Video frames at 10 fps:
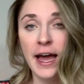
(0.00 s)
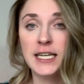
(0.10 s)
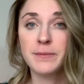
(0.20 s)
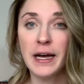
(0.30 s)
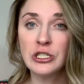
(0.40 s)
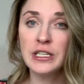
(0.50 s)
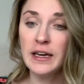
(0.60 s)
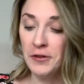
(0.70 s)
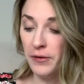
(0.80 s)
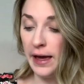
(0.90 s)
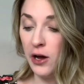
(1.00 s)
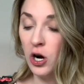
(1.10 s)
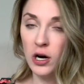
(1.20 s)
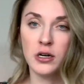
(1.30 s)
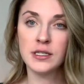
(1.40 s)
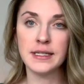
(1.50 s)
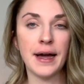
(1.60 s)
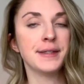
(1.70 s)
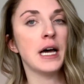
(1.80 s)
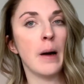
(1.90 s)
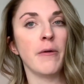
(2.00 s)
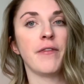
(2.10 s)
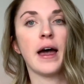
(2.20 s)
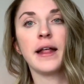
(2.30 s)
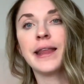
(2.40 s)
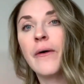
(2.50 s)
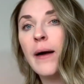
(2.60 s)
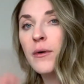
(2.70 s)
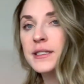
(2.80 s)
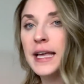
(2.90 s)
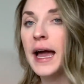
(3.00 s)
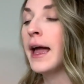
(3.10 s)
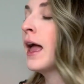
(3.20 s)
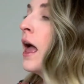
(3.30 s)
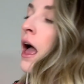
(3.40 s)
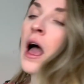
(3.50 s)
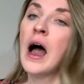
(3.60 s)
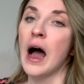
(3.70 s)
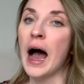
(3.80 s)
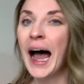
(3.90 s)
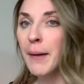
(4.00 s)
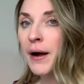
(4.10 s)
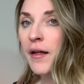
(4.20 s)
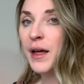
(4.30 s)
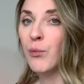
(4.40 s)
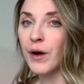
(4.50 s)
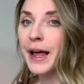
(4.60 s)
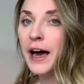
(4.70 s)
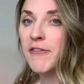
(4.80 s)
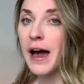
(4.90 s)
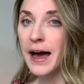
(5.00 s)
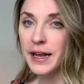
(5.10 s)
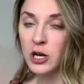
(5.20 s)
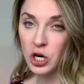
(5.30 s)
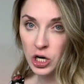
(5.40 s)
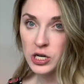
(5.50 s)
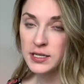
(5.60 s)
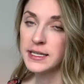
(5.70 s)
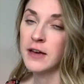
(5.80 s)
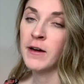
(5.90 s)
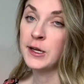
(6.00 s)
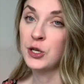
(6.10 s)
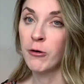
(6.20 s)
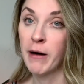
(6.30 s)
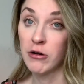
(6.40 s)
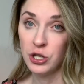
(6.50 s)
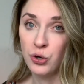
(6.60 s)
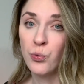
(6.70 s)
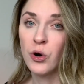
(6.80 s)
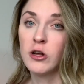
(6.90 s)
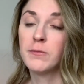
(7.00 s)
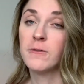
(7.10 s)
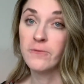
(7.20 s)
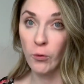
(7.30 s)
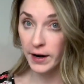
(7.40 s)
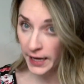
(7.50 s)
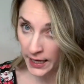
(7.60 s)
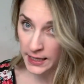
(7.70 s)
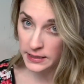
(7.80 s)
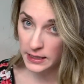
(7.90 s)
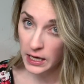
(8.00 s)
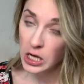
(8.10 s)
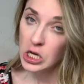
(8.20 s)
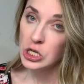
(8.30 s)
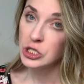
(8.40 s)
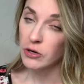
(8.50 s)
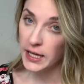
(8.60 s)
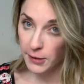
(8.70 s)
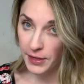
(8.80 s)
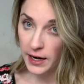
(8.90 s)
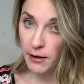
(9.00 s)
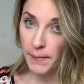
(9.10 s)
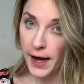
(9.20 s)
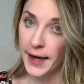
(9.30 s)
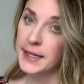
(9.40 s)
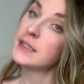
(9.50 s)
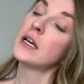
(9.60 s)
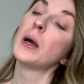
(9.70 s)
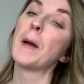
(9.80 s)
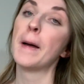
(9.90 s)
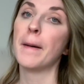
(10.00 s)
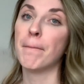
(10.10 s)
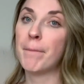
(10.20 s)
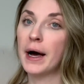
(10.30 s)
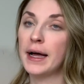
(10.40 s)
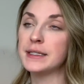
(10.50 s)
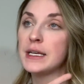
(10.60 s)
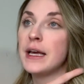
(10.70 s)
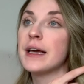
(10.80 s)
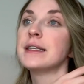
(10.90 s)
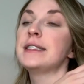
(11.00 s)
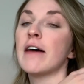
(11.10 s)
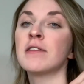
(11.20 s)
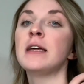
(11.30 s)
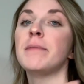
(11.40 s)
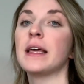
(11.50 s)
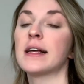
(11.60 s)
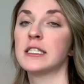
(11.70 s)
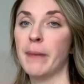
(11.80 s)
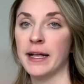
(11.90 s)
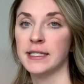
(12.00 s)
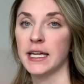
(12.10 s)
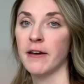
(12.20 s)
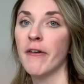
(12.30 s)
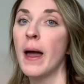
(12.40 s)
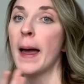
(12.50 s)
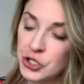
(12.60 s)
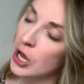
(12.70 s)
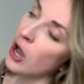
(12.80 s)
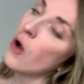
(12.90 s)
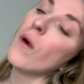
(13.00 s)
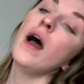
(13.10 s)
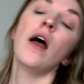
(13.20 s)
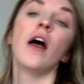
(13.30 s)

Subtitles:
especially if you get HURST on top of that. Now I will say, I probably wouldn't have gotten HURST if I knew about Uworld beforehand, so keep that in mind, but it can definitely be expensive. So